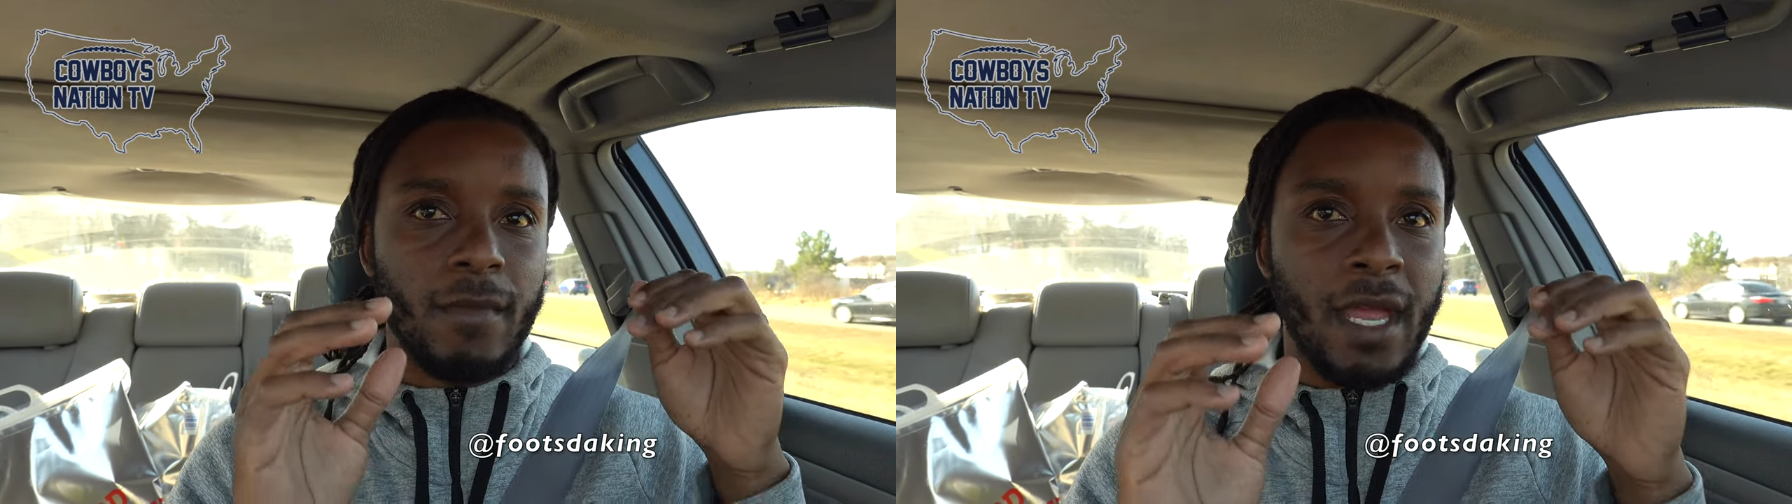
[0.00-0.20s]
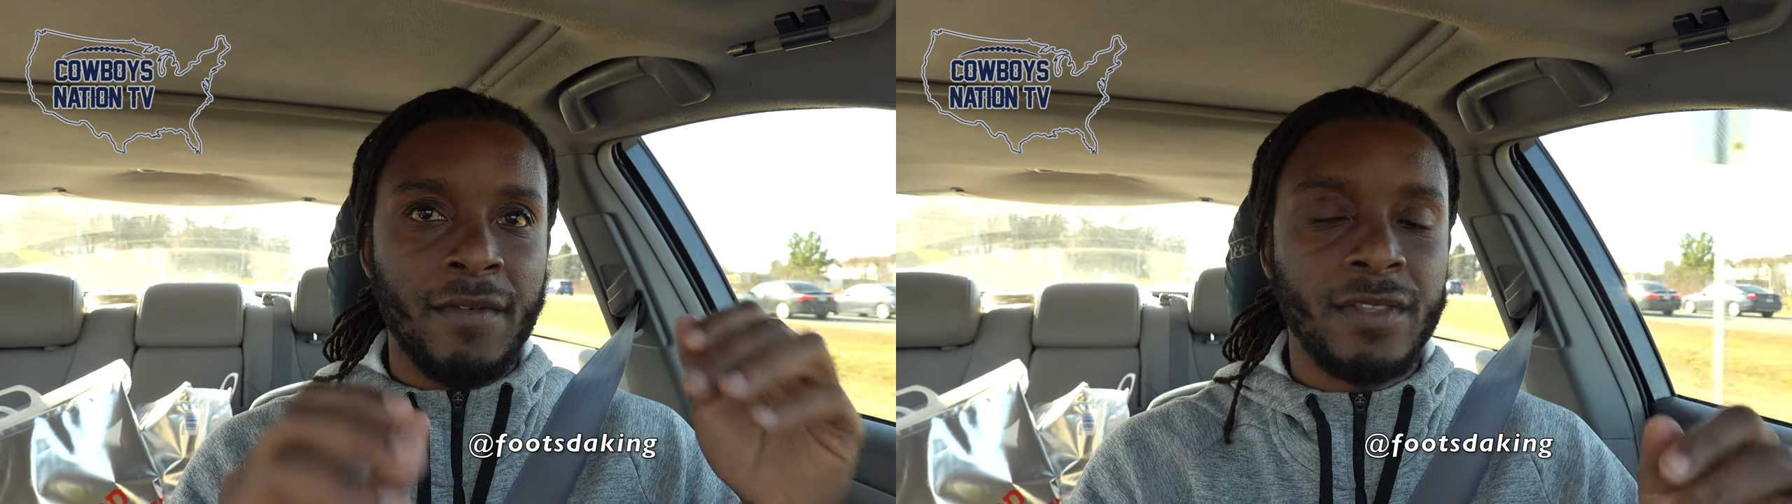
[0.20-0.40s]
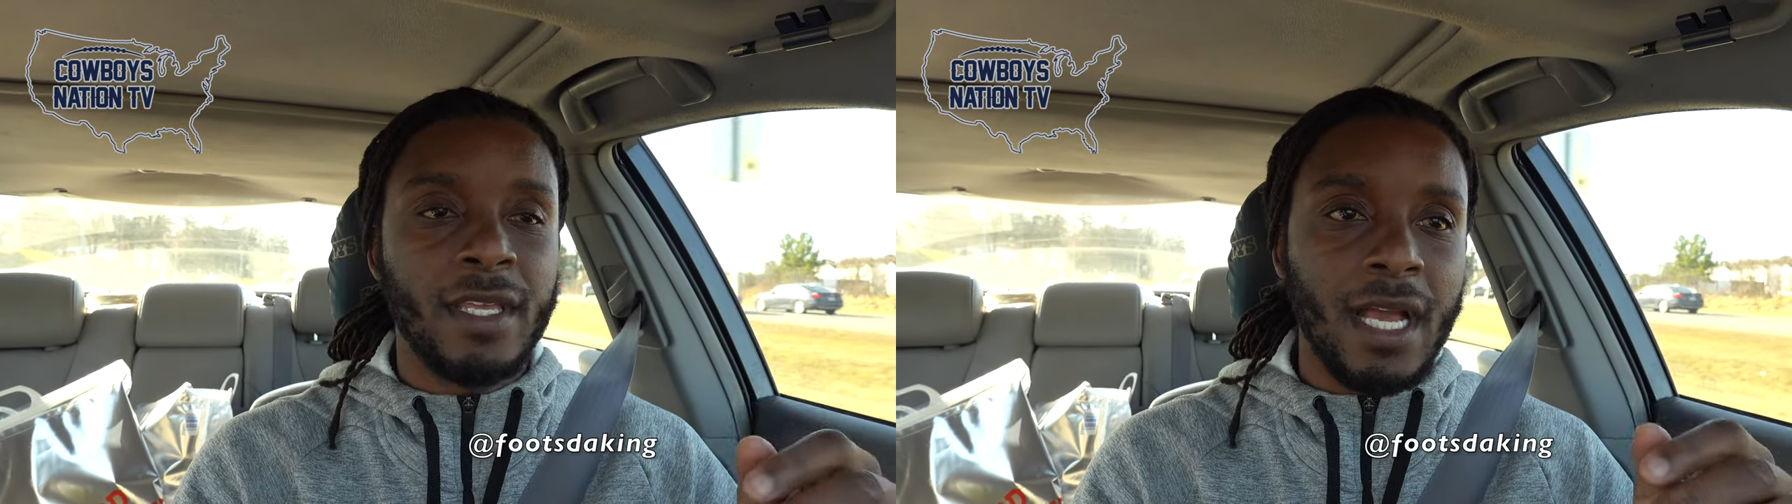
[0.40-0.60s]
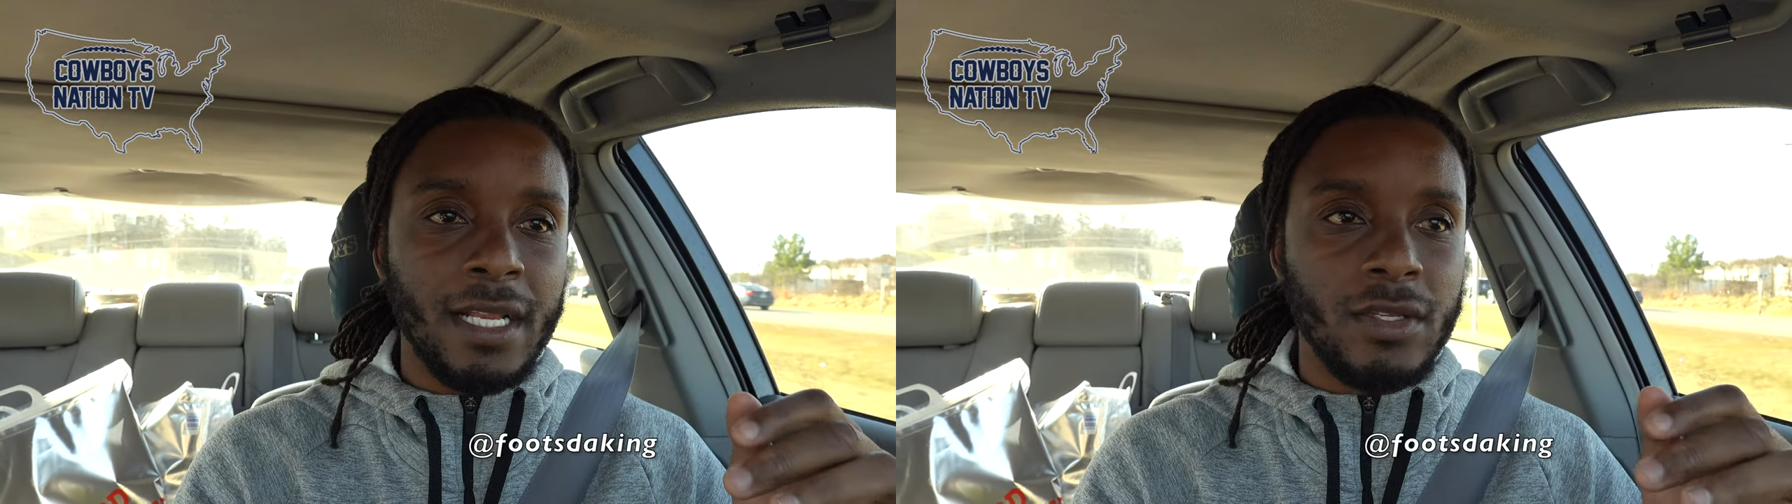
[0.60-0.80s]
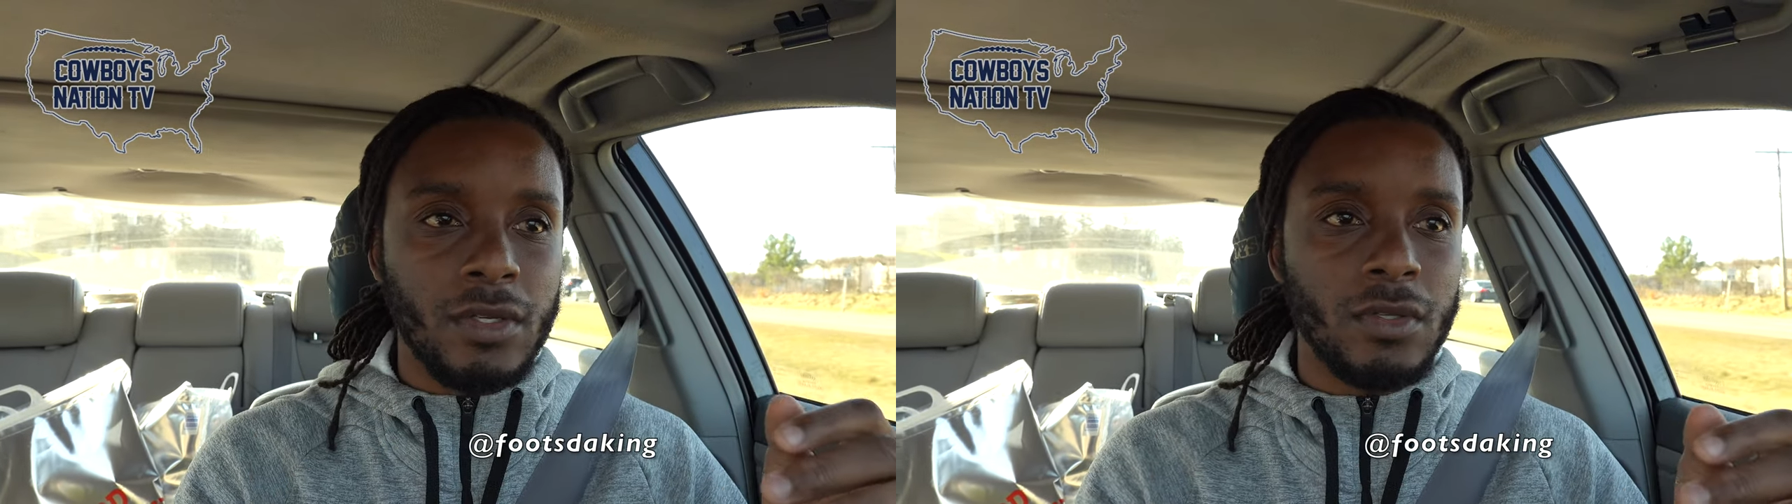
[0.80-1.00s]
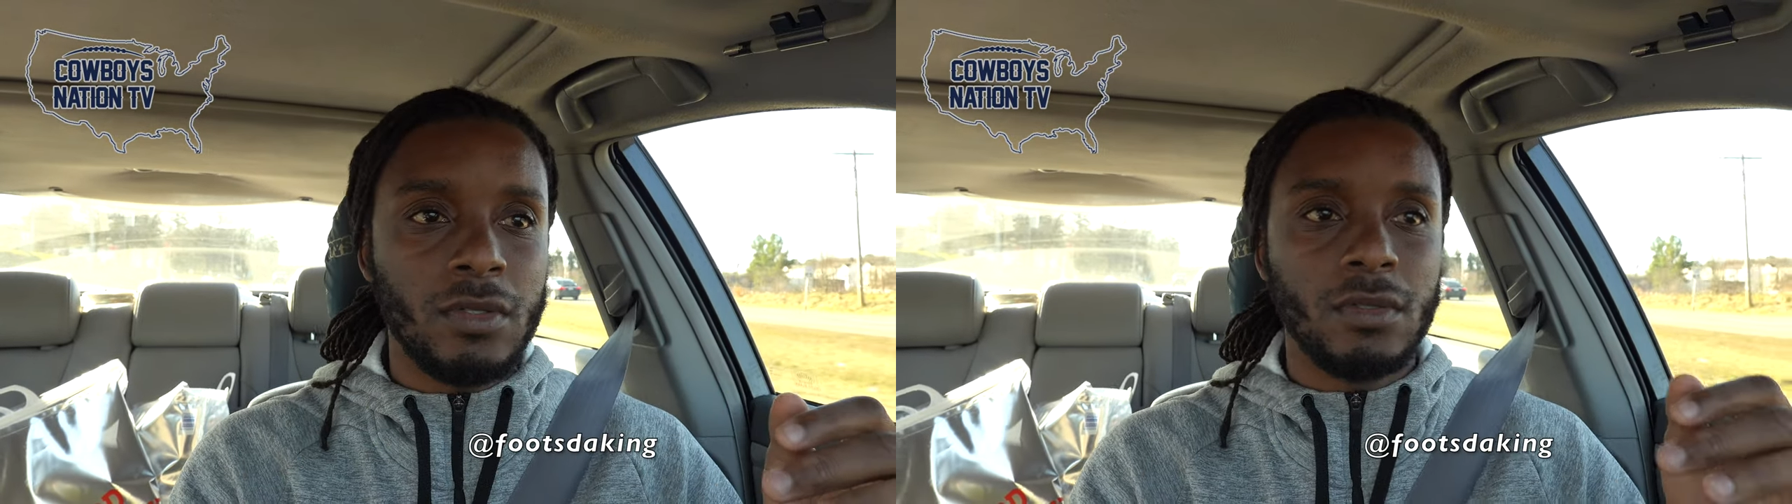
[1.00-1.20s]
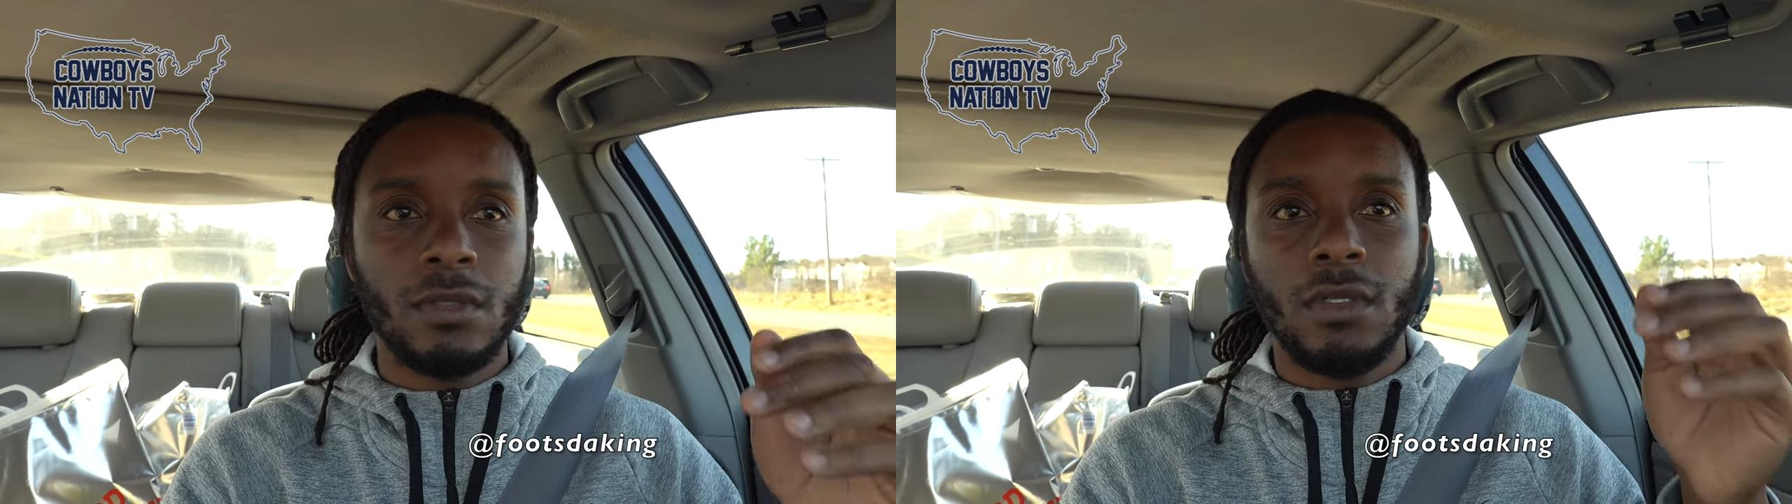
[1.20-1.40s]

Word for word: everything I do,